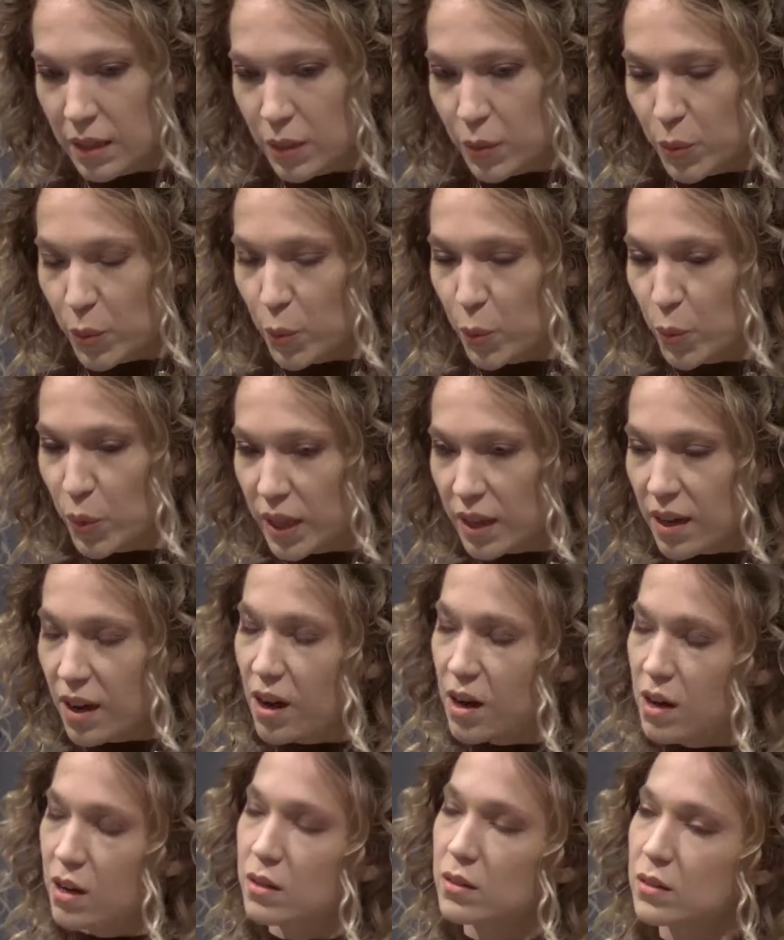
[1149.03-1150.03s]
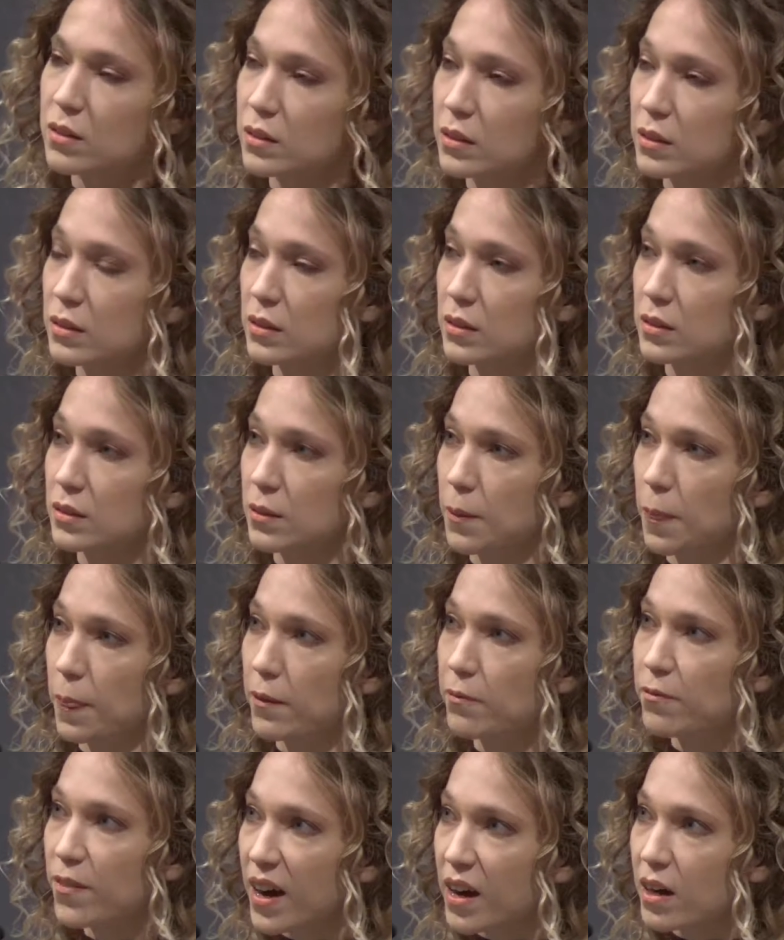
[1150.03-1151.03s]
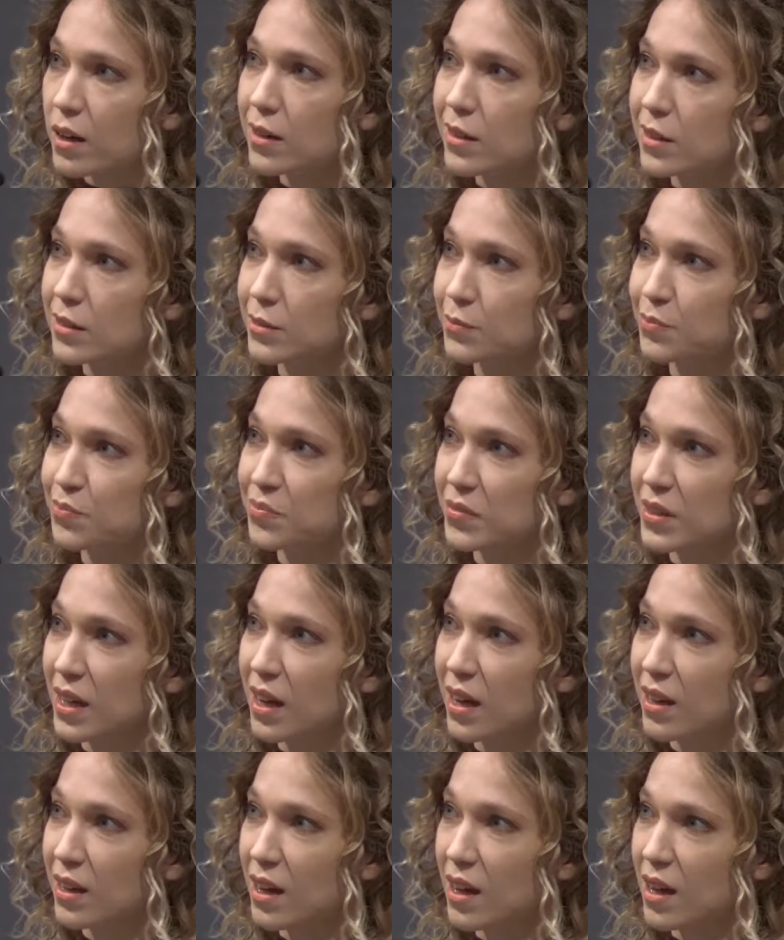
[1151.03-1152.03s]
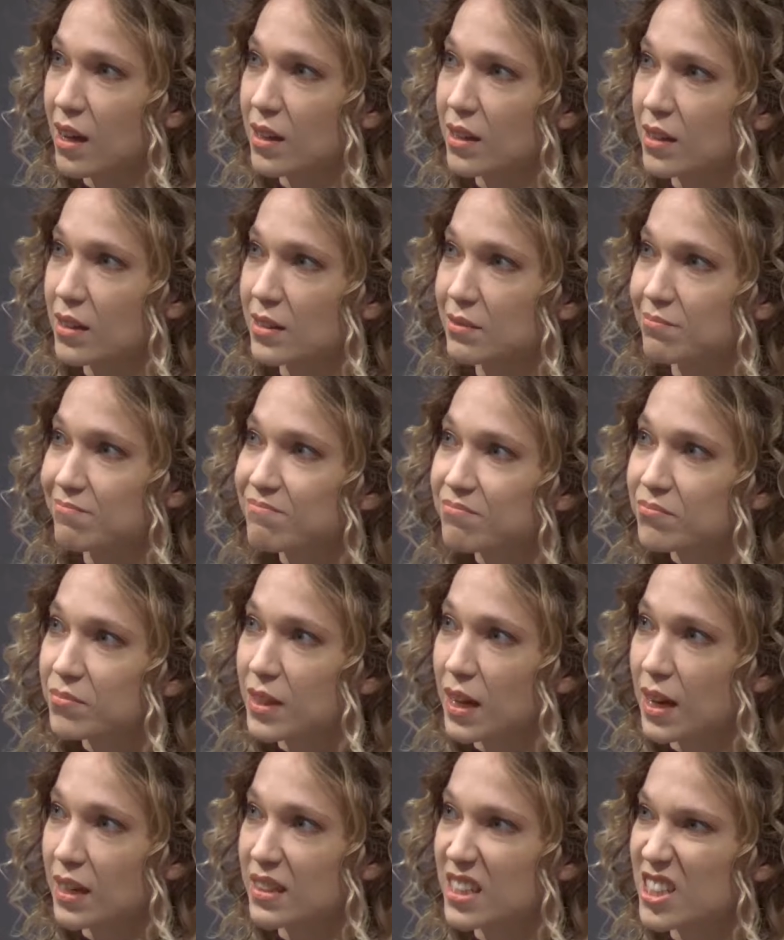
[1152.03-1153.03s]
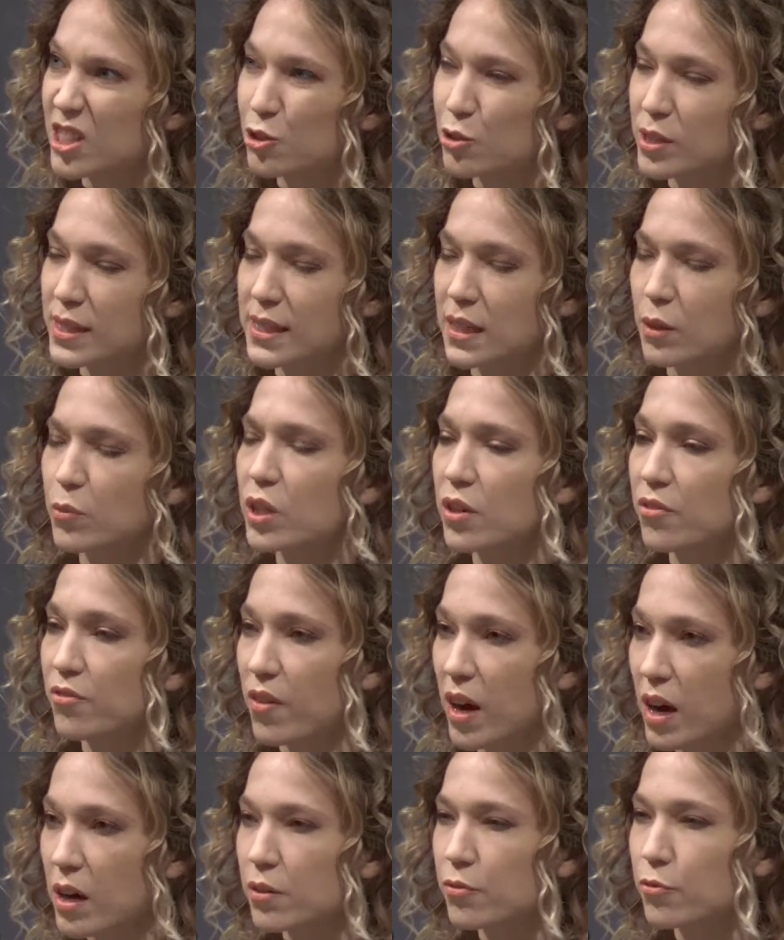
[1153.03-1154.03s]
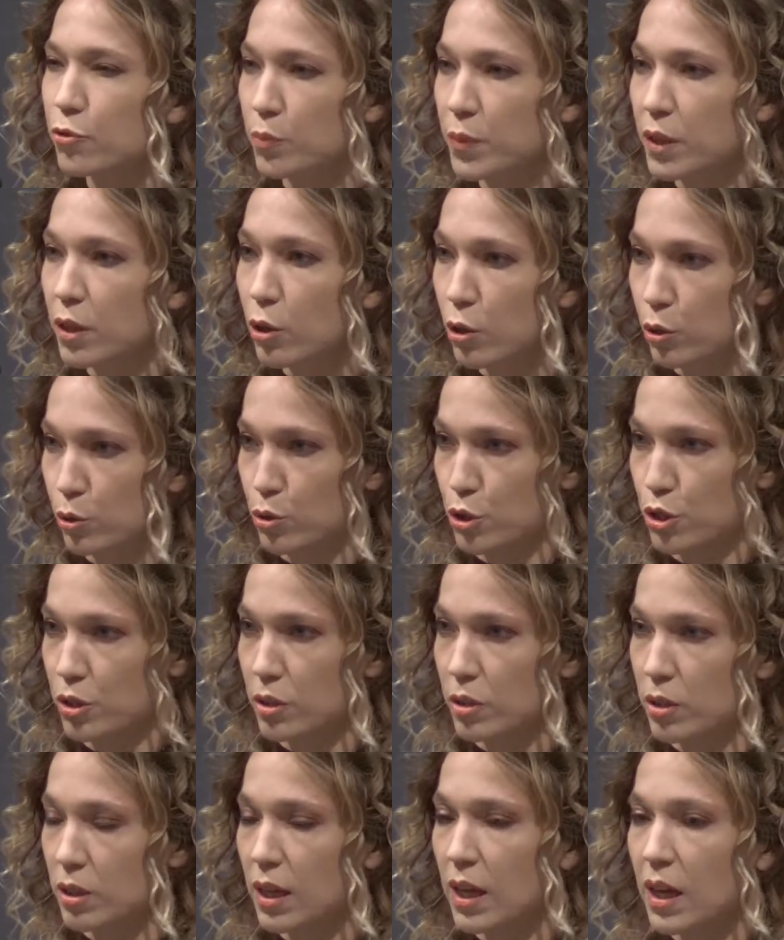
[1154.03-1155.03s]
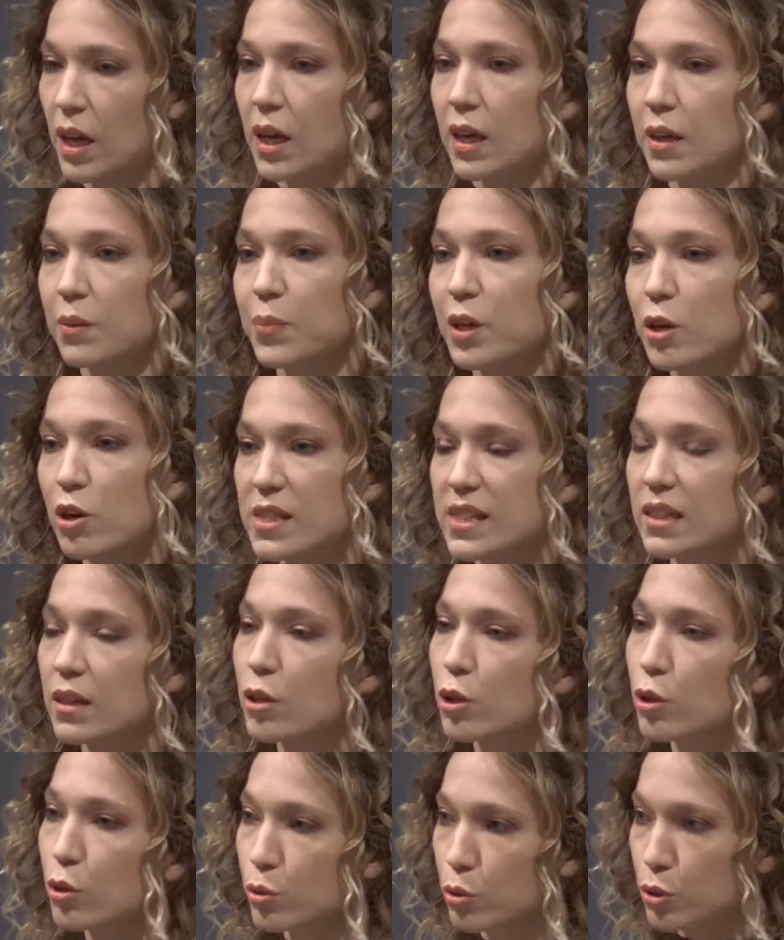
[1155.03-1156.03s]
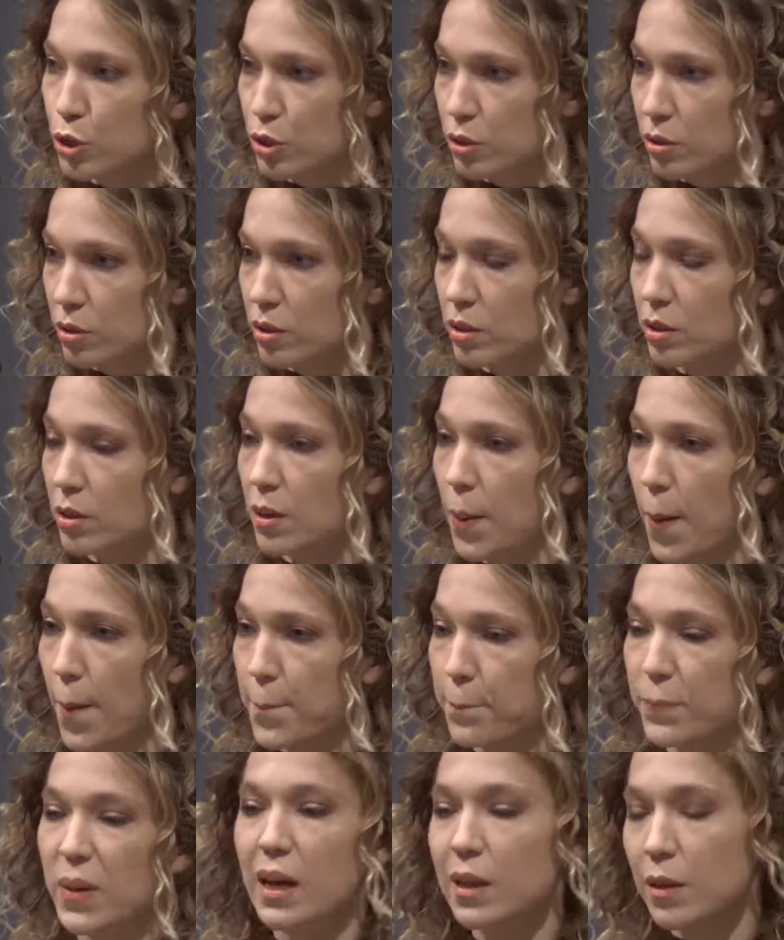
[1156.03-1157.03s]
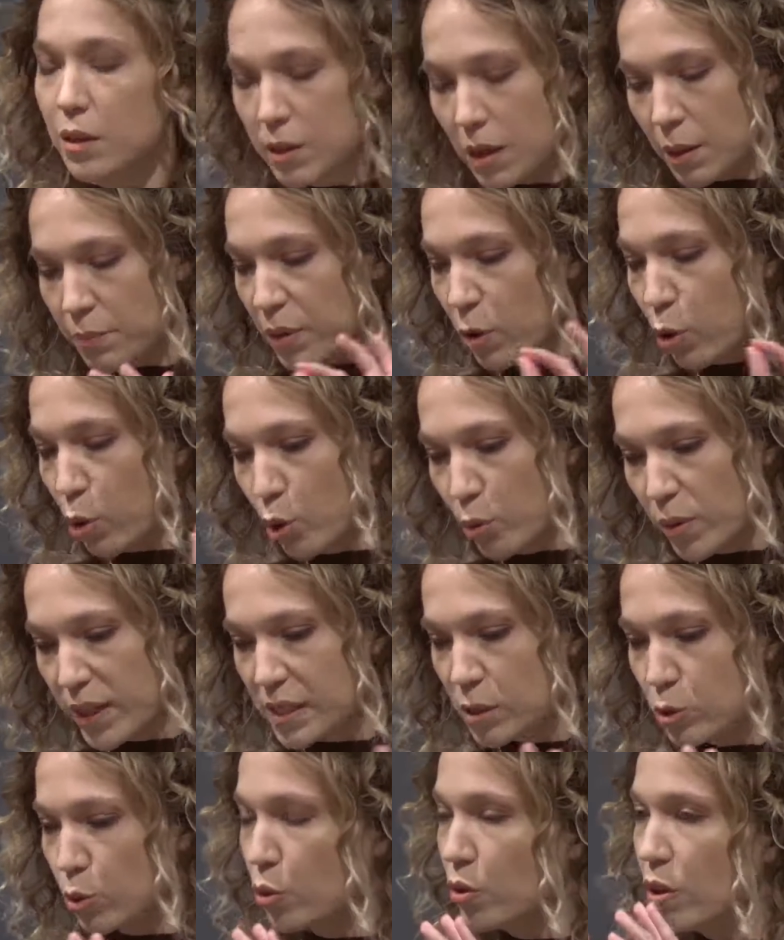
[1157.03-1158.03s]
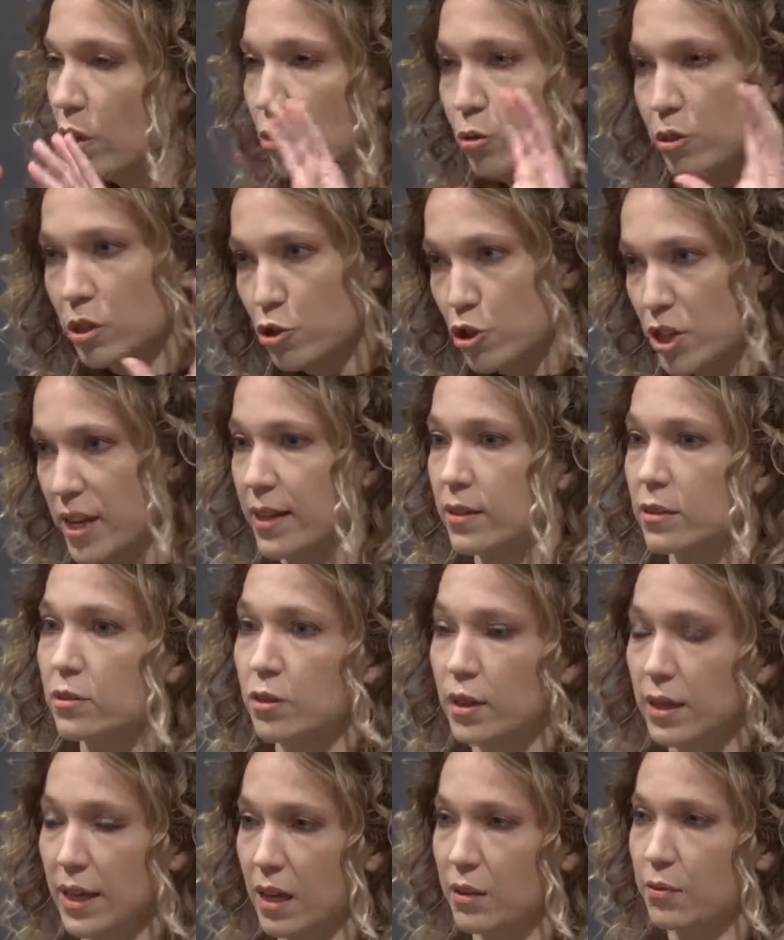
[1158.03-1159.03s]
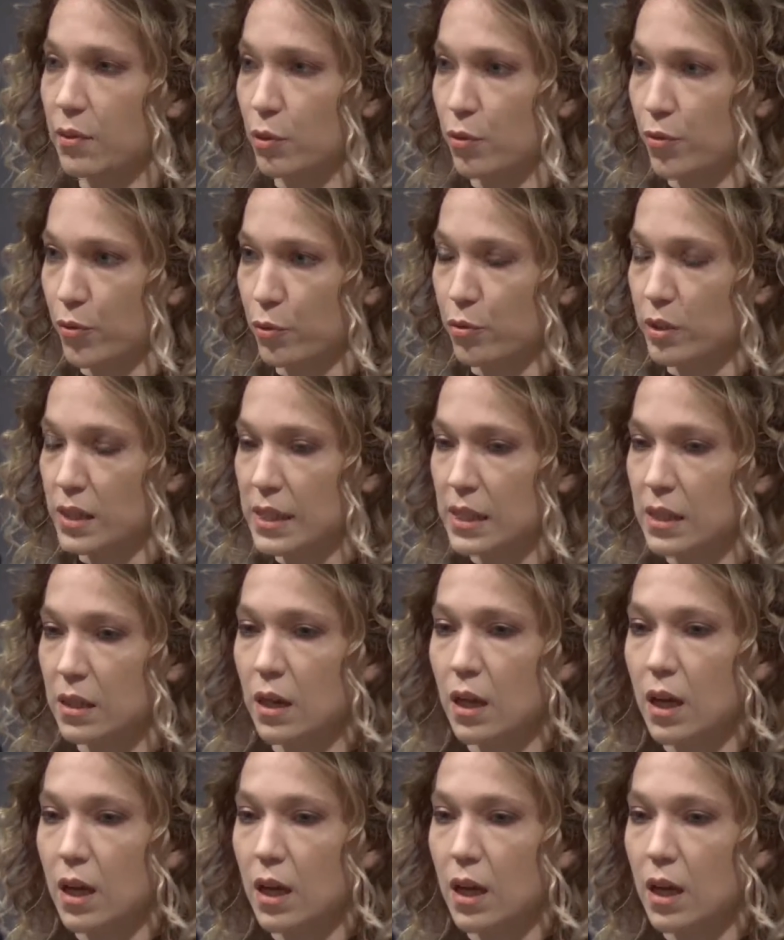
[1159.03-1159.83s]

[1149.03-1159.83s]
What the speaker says: We are far, I dare to say we are far from inclusion, because inclusion, I'm always talking on a general level, of course.